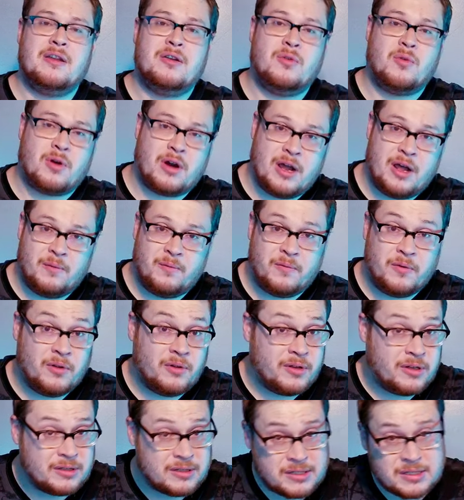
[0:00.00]
nor
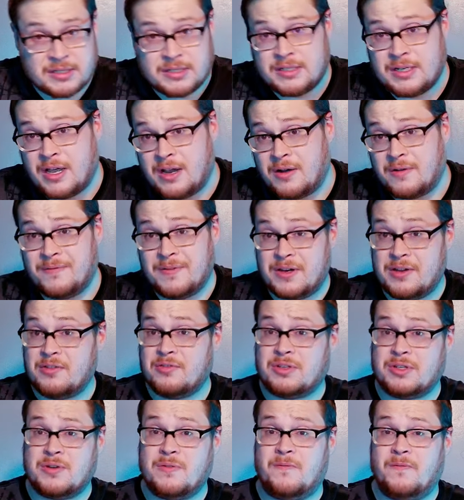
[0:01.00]
helpful in this entire
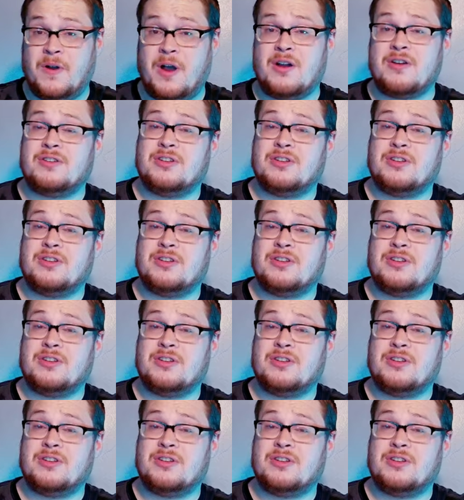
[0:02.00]
video so far.